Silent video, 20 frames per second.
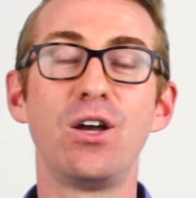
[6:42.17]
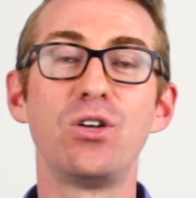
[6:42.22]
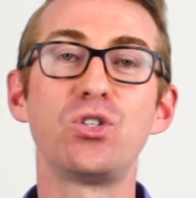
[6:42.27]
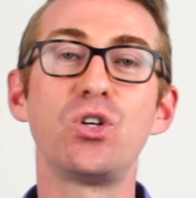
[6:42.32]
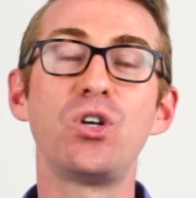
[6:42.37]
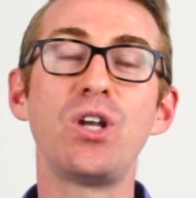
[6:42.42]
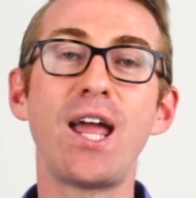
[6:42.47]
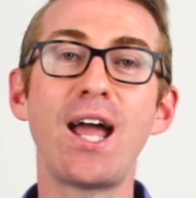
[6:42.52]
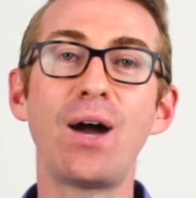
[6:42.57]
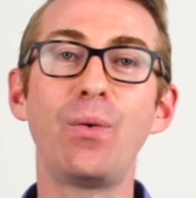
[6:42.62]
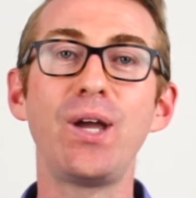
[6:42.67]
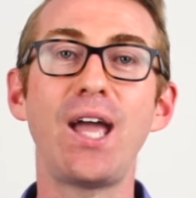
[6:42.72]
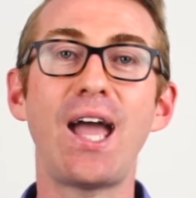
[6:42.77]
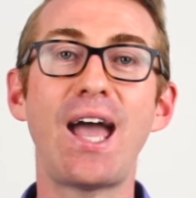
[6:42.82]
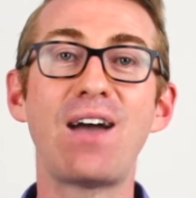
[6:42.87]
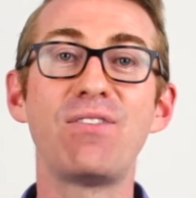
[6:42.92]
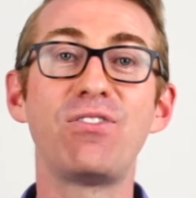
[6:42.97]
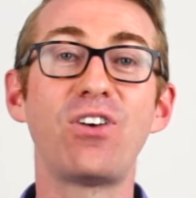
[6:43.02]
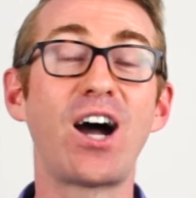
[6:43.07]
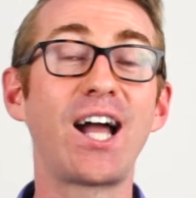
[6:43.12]
So now we
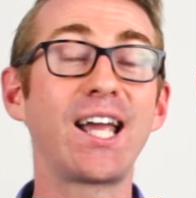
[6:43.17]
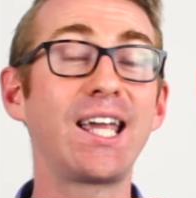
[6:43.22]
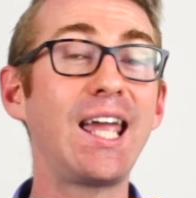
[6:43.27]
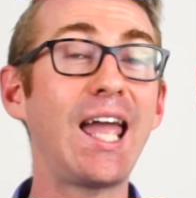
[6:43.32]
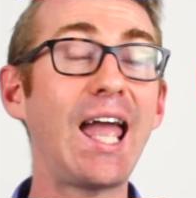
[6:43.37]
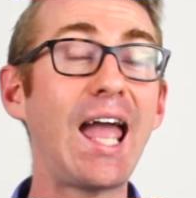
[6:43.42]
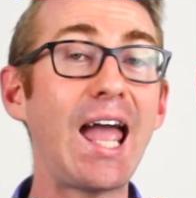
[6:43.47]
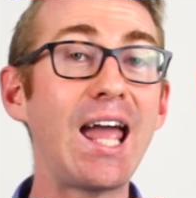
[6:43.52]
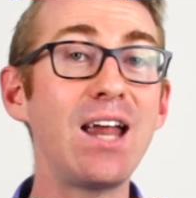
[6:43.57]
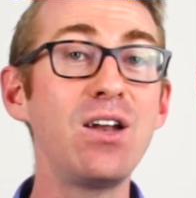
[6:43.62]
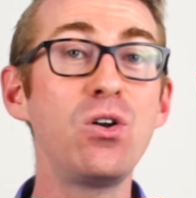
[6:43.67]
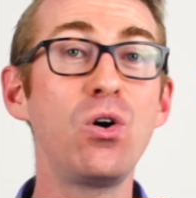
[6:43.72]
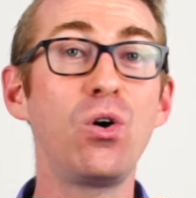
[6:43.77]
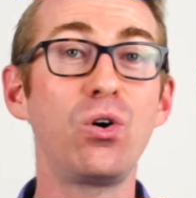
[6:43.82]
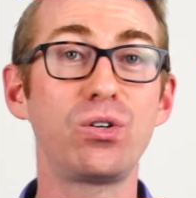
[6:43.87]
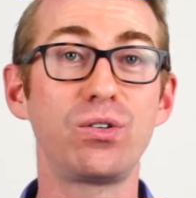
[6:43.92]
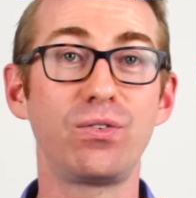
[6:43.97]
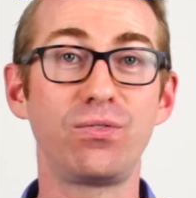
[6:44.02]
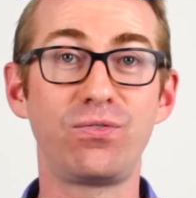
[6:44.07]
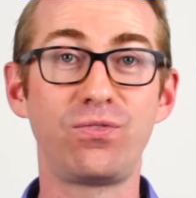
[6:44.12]
have, I
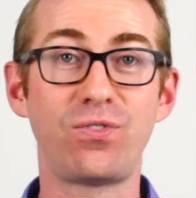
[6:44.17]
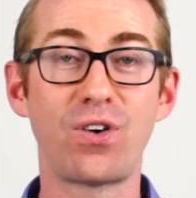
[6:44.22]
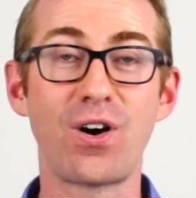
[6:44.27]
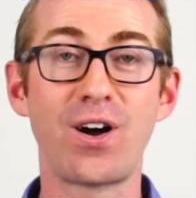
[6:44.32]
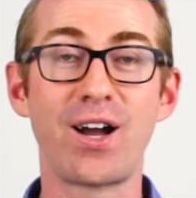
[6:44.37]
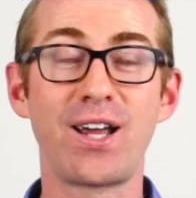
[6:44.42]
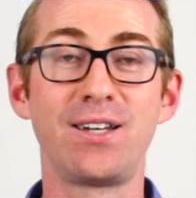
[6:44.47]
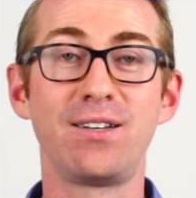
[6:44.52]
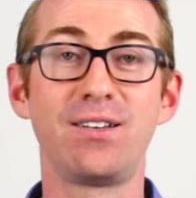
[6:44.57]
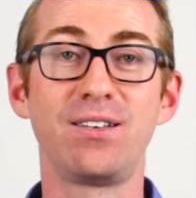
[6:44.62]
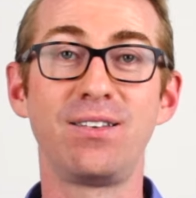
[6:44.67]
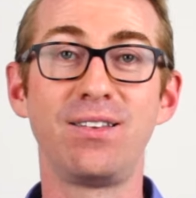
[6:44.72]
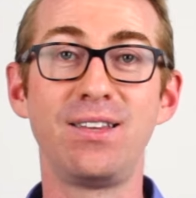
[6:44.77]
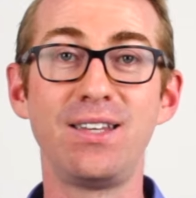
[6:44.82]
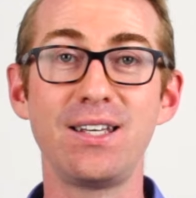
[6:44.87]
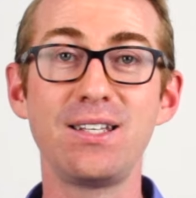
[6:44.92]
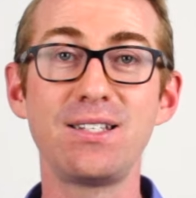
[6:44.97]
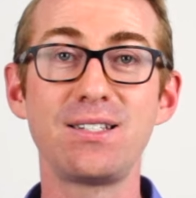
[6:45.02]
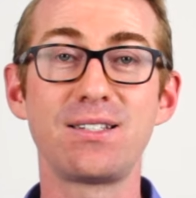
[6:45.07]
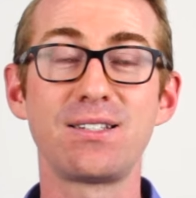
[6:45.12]
cannot find
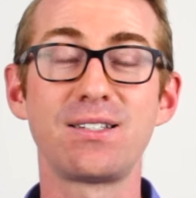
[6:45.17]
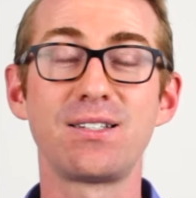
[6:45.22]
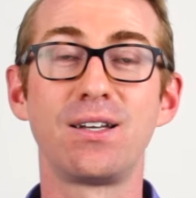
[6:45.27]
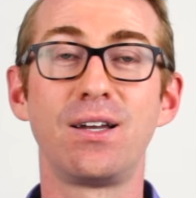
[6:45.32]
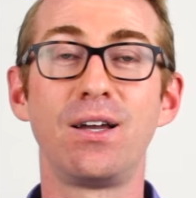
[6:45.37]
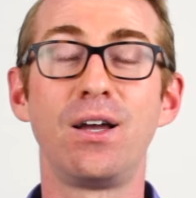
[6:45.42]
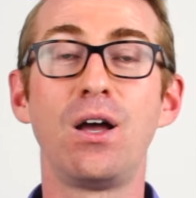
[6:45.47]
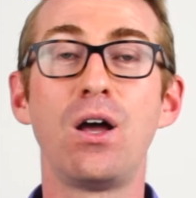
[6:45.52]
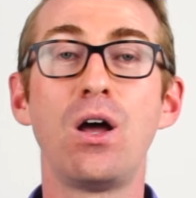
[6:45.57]
this.